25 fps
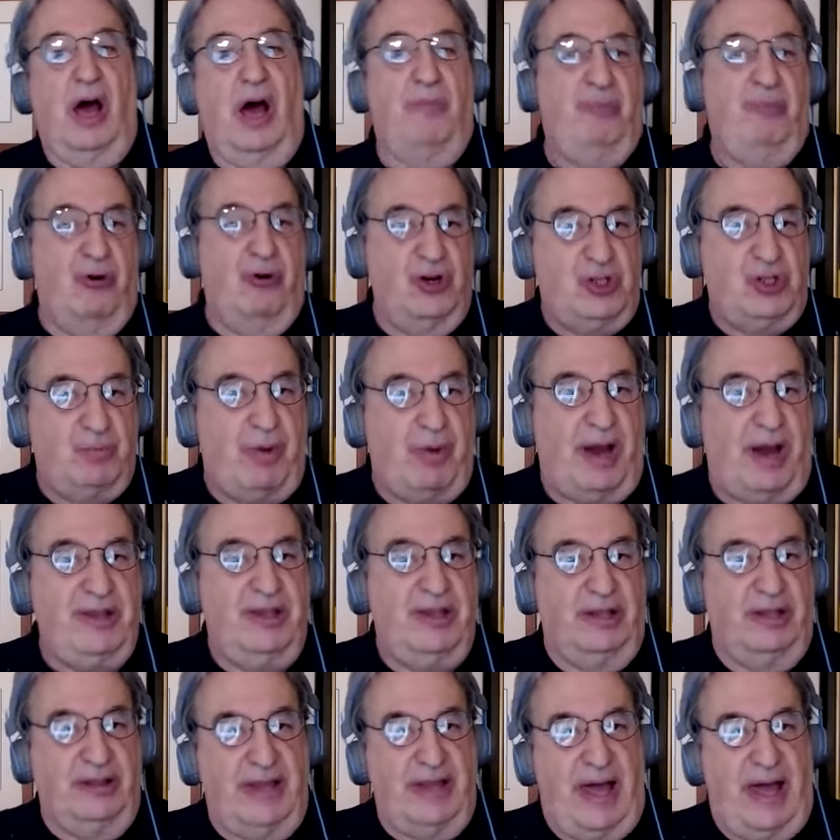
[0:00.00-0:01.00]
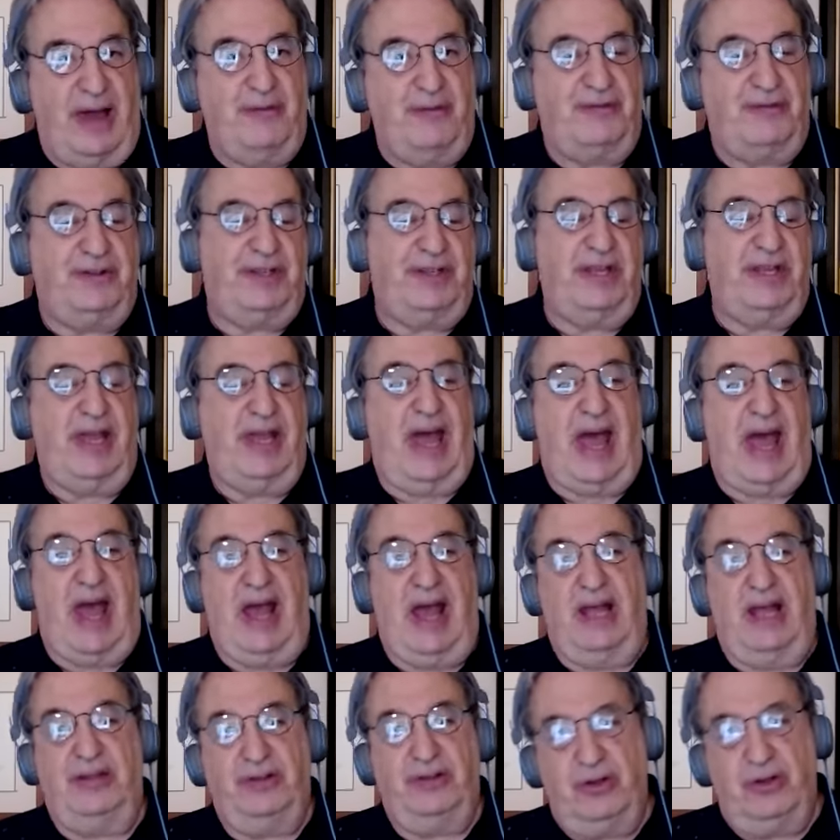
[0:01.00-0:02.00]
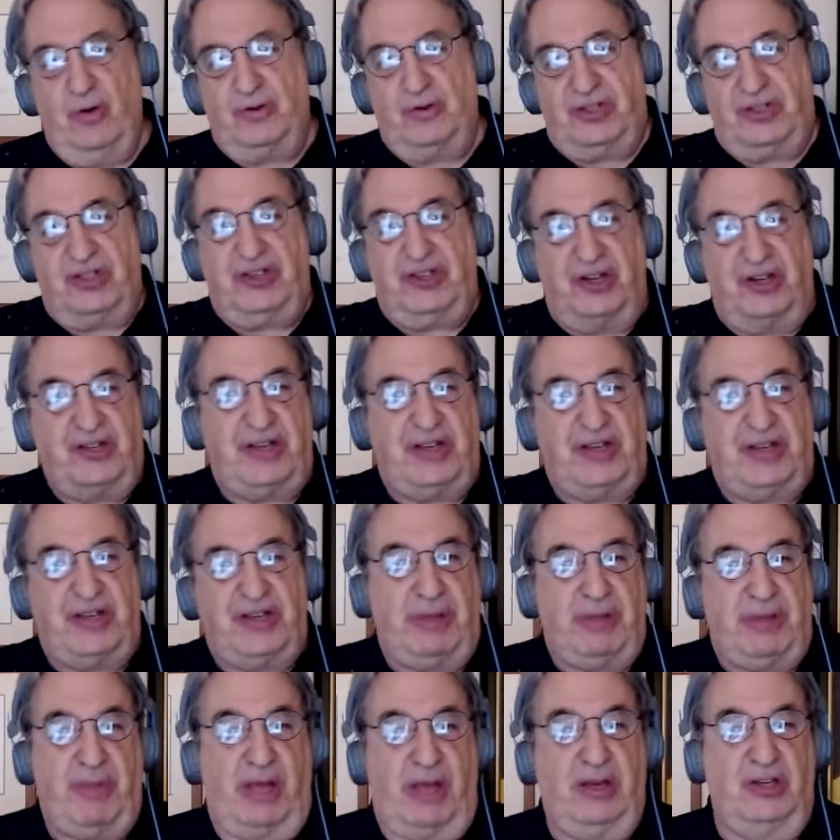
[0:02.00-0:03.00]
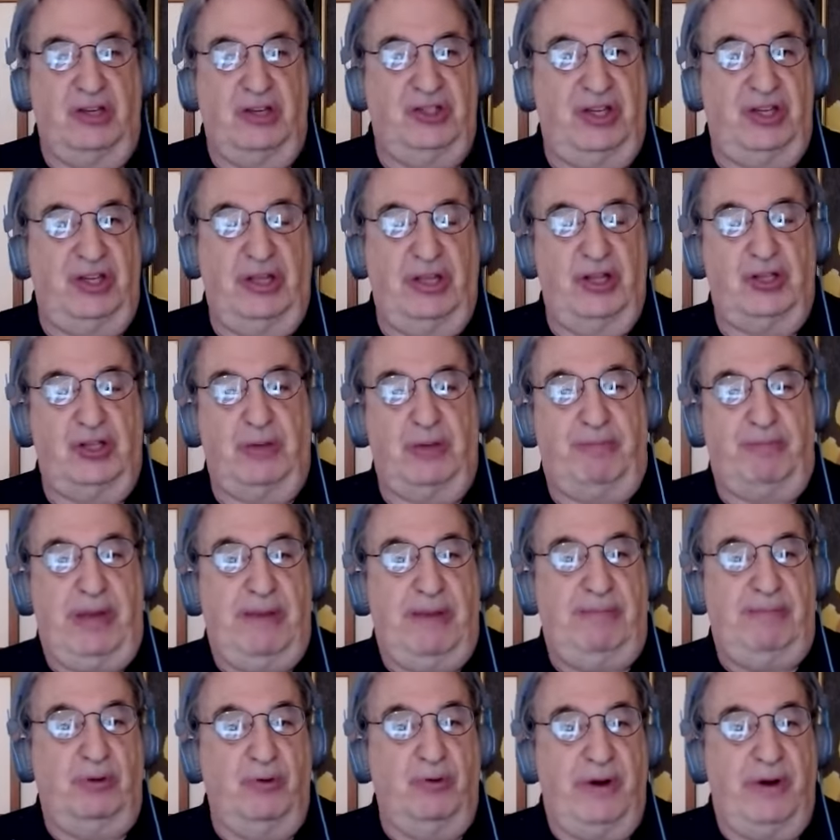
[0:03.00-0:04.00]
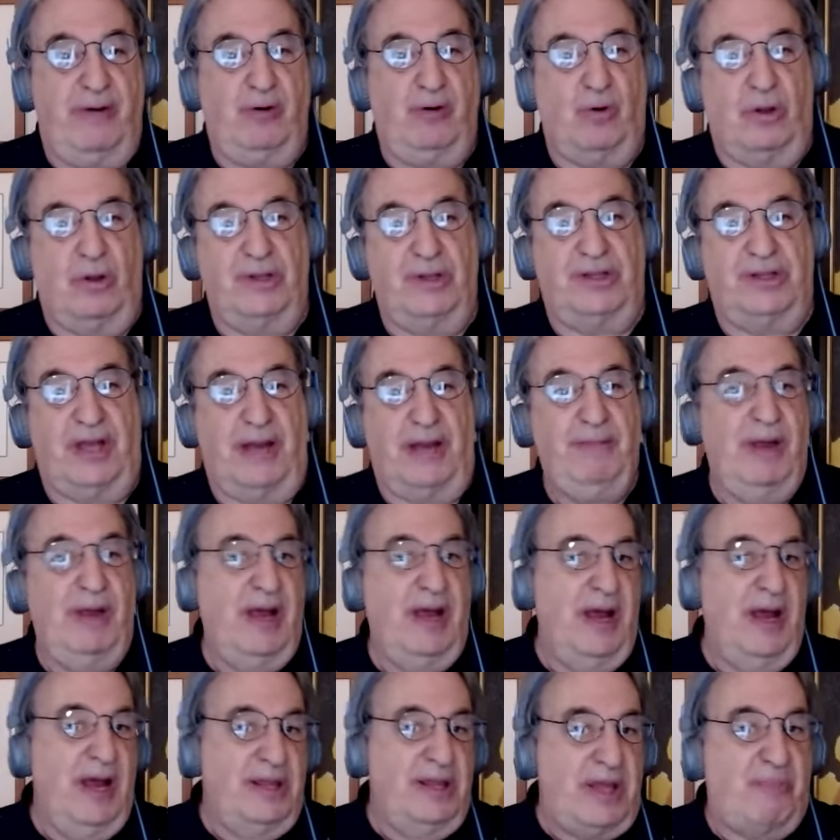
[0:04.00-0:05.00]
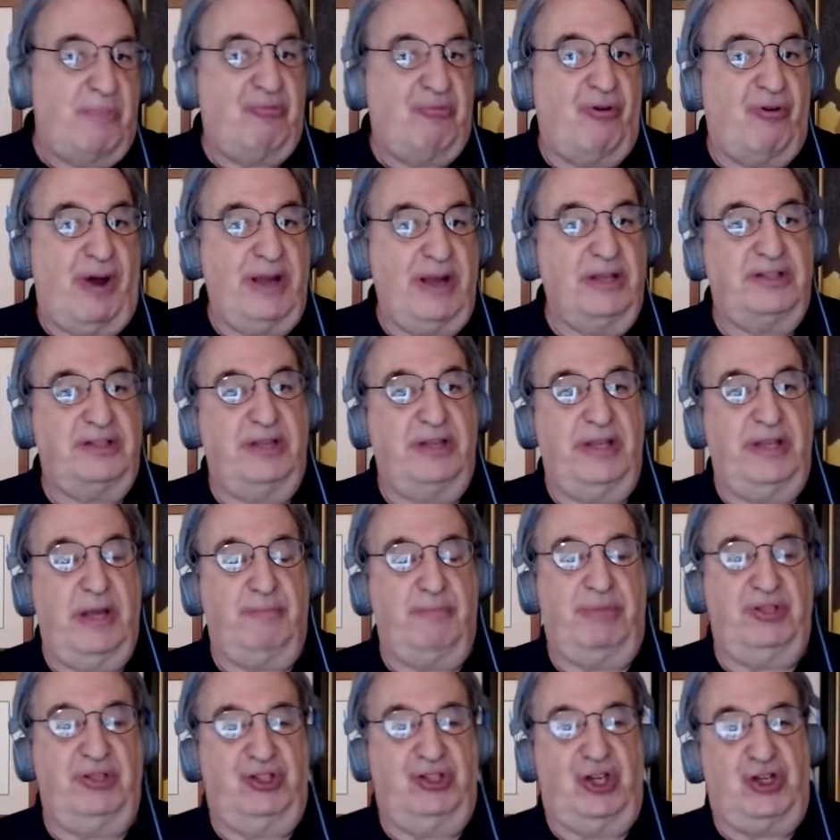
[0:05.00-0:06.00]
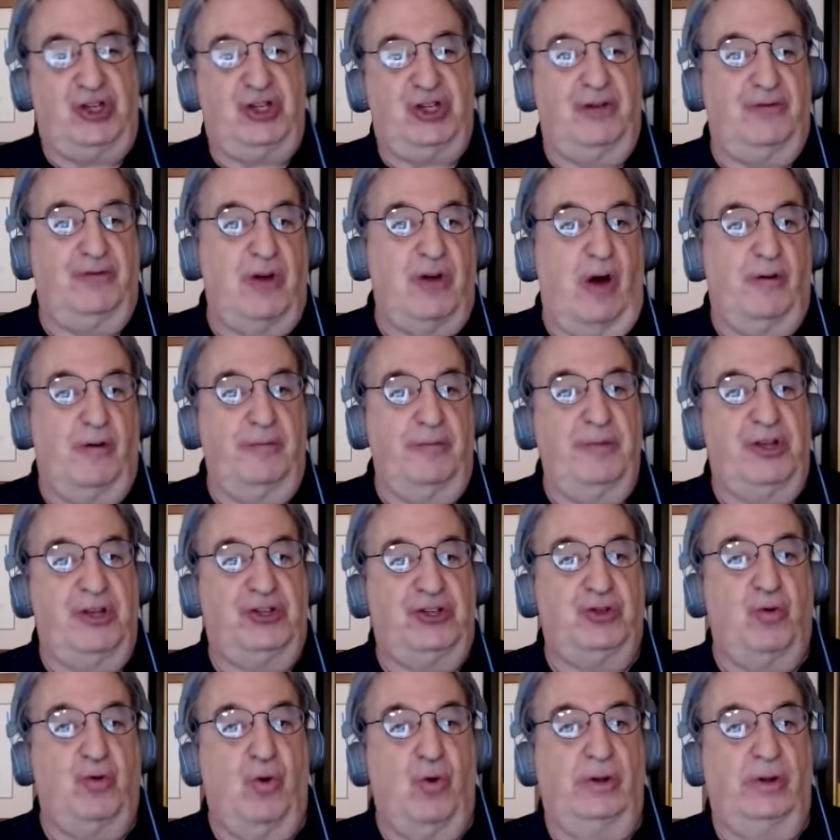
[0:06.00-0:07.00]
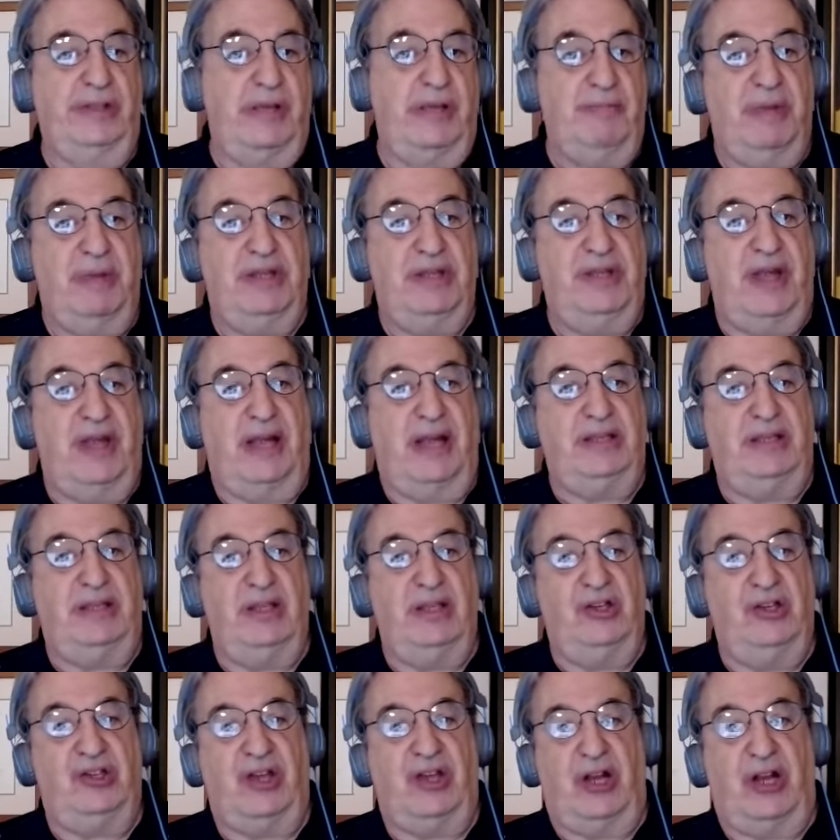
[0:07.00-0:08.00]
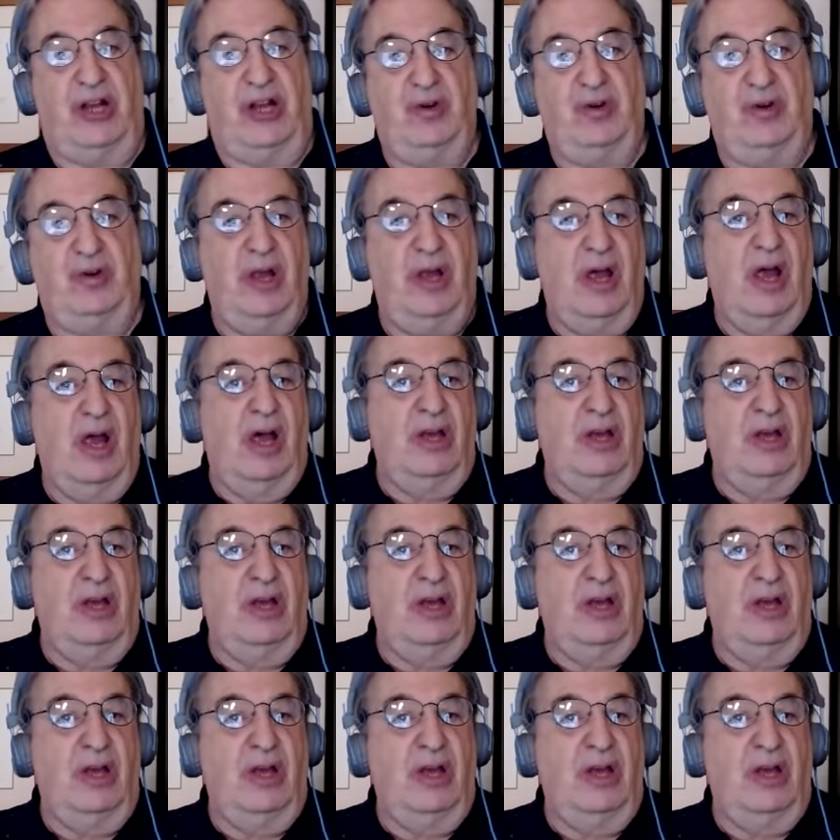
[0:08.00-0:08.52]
pushed by the left, and it's just accepted by gazillions of people who hear it all the time, that prior to the imposition of government schooling in mid-19th century,